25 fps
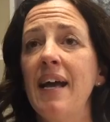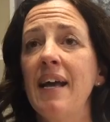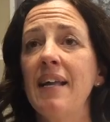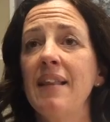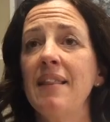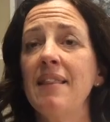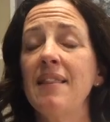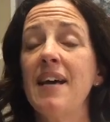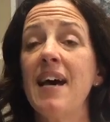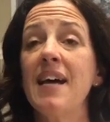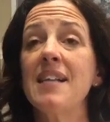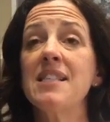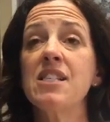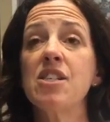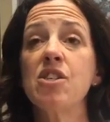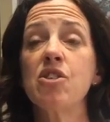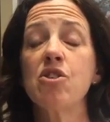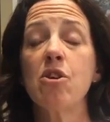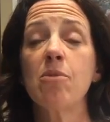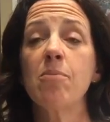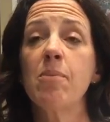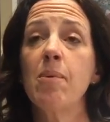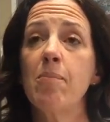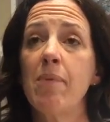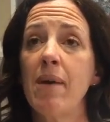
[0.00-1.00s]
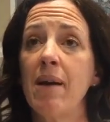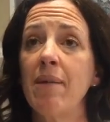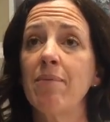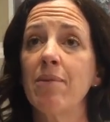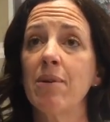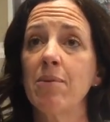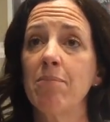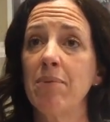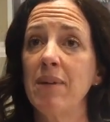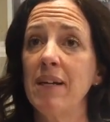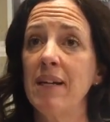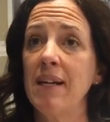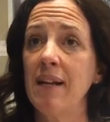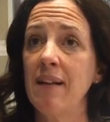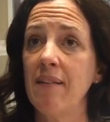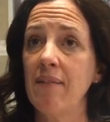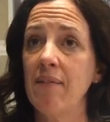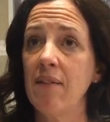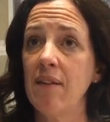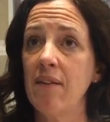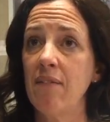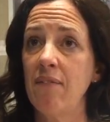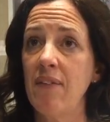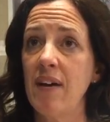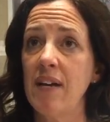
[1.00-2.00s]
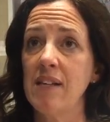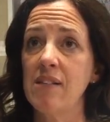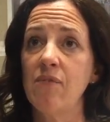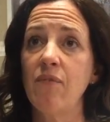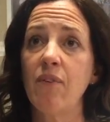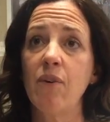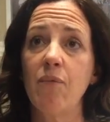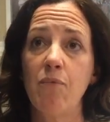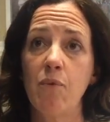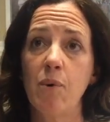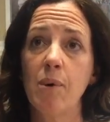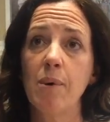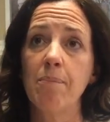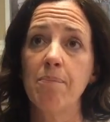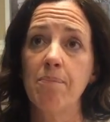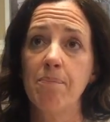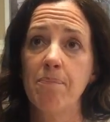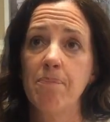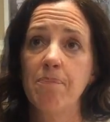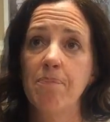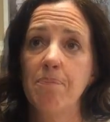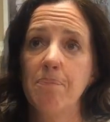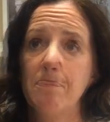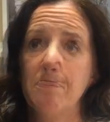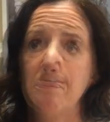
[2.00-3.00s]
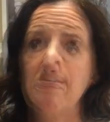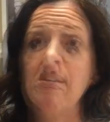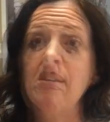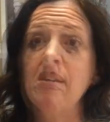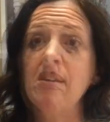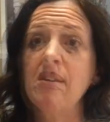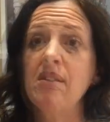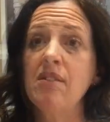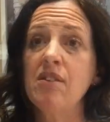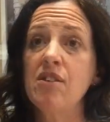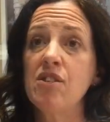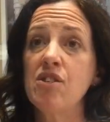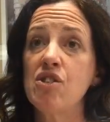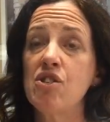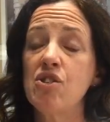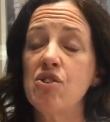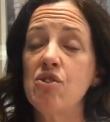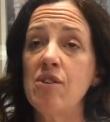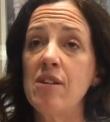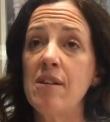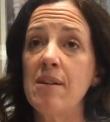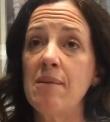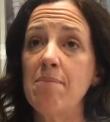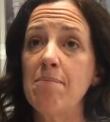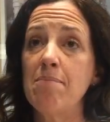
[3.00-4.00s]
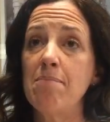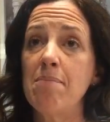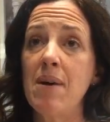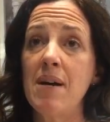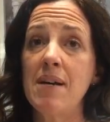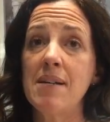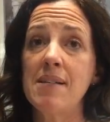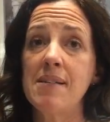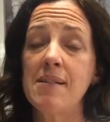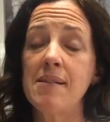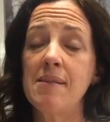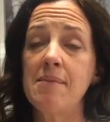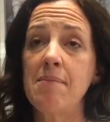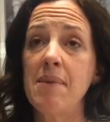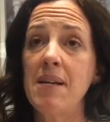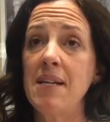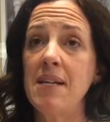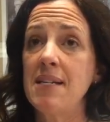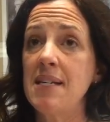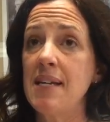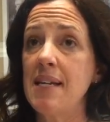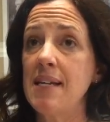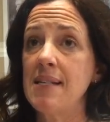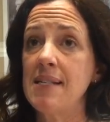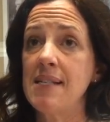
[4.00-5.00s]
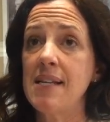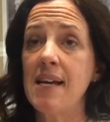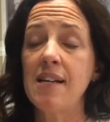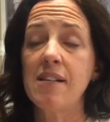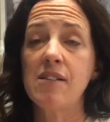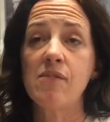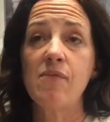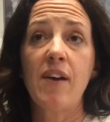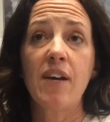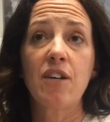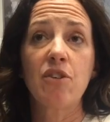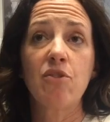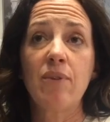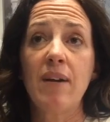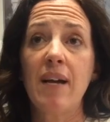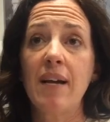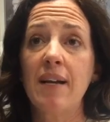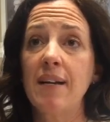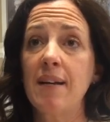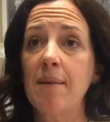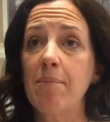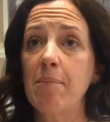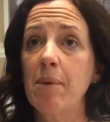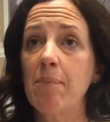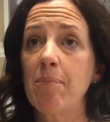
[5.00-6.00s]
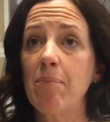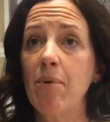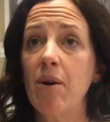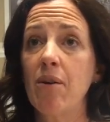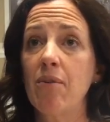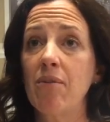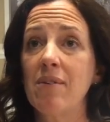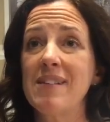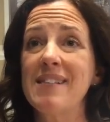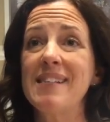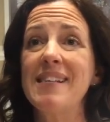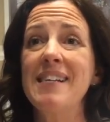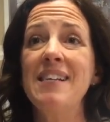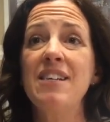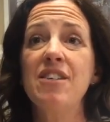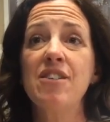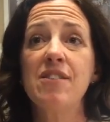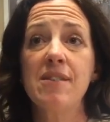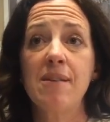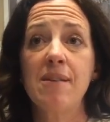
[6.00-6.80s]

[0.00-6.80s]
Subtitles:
and that's determined by completing the FAFSA form. The student must maintain satisfactory academic progress each